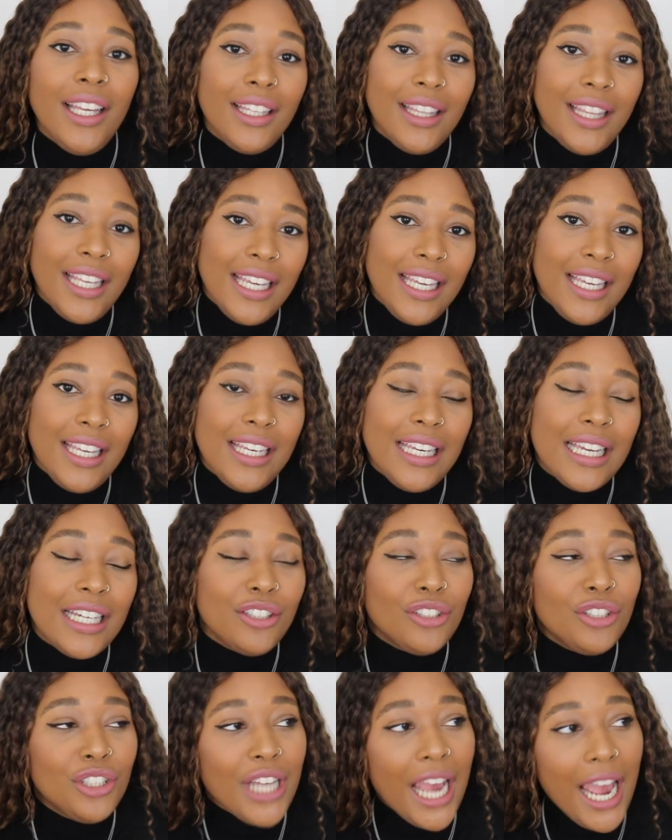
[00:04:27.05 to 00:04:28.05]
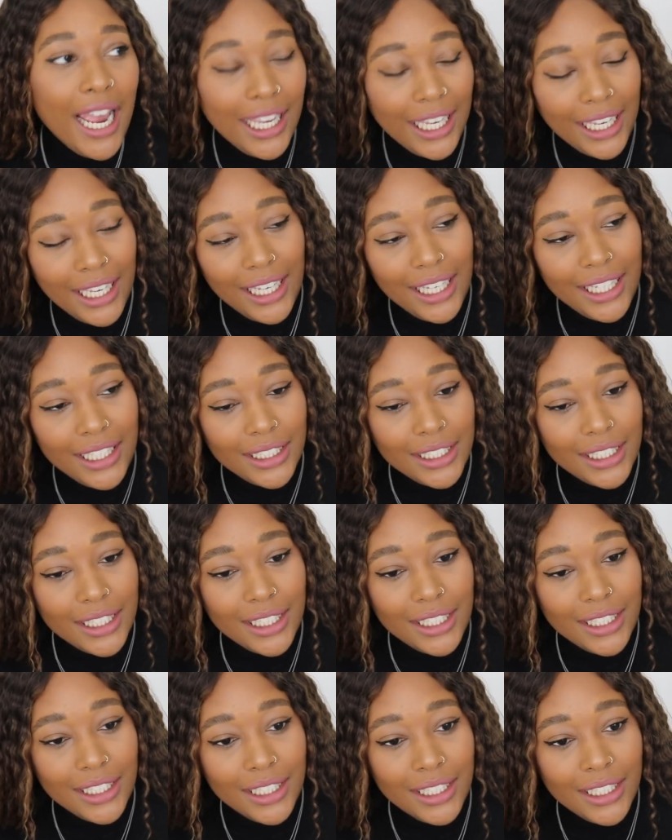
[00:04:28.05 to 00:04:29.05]
the
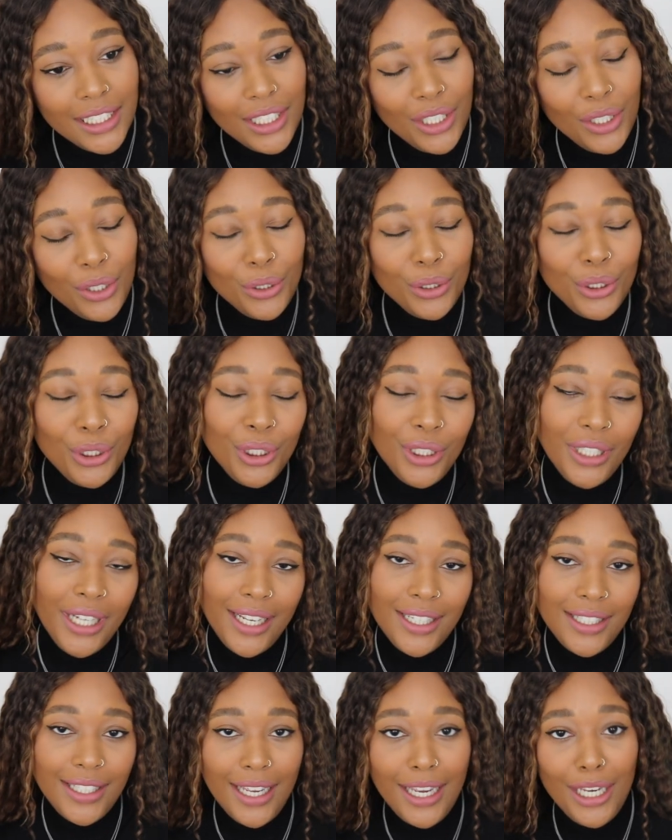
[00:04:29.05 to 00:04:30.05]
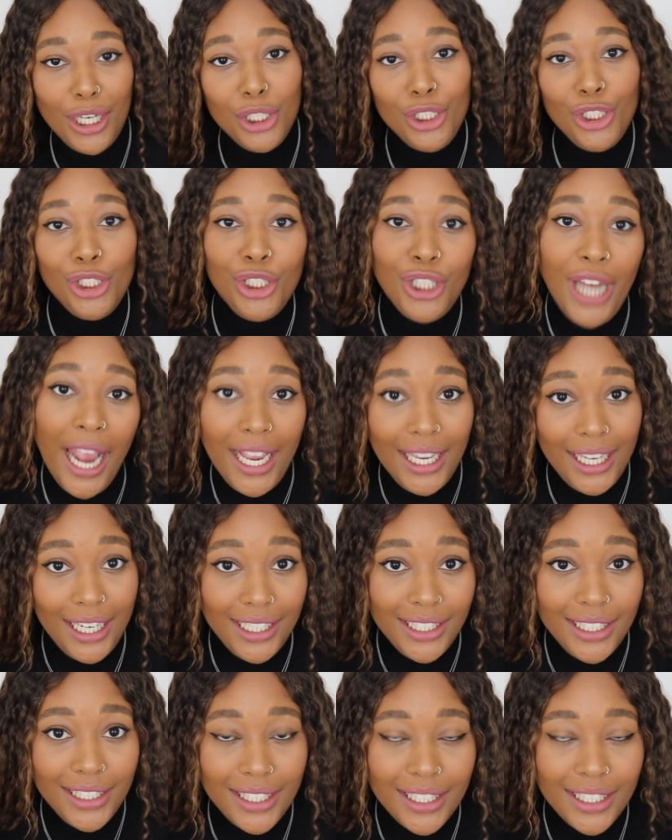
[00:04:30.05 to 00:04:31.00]
jacket or should I say shacket